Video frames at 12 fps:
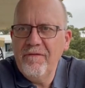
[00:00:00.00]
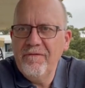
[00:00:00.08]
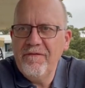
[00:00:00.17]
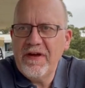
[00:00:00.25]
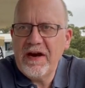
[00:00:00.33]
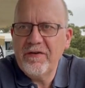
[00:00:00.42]

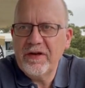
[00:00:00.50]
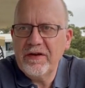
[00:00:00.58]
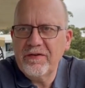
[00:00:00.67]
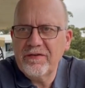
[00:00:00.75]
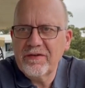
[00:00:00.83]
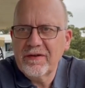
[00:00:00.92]

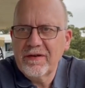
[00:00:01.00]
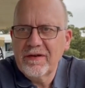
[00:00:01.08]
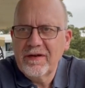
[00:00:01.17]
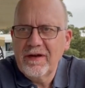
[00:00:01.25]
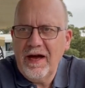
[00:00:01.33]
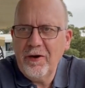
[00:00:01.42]
variant.
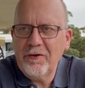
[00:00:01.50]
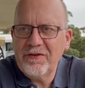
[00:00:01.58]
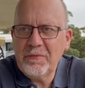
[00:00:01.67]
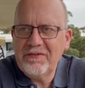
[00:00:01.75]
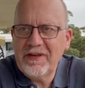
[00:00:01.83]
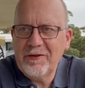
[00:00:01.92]
I heard
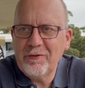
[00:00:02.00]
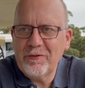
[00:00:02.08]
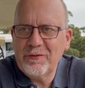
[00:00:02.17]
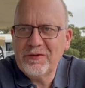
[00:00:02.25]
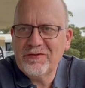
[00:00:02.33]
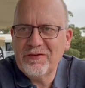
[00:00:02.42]
somebody say, I thought
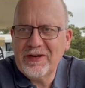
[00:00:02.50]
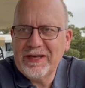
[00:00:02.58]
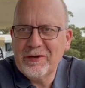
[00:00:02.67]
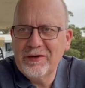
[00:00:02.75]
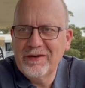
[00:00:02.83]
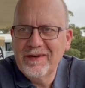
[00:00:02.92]
this was really
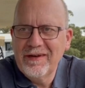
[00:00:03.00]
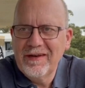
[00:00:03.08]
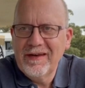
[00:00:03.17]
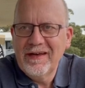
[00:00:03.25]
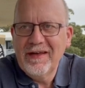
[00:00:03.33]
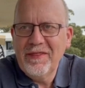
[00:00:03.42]
good,
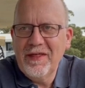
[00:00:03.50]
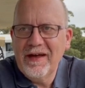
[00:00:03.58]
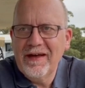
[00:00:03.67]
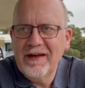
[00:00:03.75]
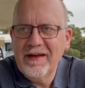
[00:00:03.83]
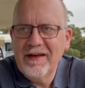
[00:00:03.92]

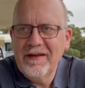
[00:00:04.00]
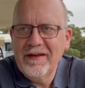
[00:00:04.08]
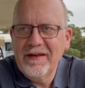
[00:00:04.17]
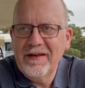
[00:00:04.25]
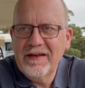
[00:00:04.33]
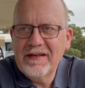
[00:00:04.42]
that
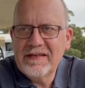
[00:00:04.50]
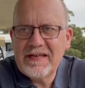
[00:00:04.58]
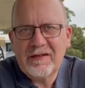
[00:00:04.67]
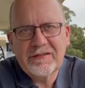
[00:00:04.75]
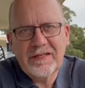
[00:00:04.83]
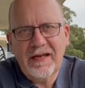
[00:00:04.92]

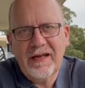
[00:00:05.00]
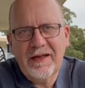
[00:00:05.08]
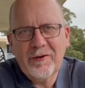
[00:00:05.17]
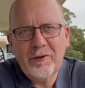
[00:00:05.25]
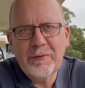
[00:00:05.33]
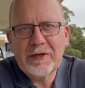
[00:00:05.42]
Delta
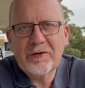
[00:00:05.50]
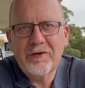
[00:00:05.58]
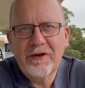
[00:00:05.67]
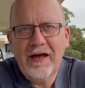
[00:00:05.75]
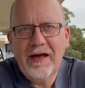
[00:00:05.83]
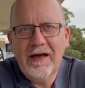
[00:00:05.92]
and
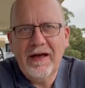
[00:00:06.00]
Omicron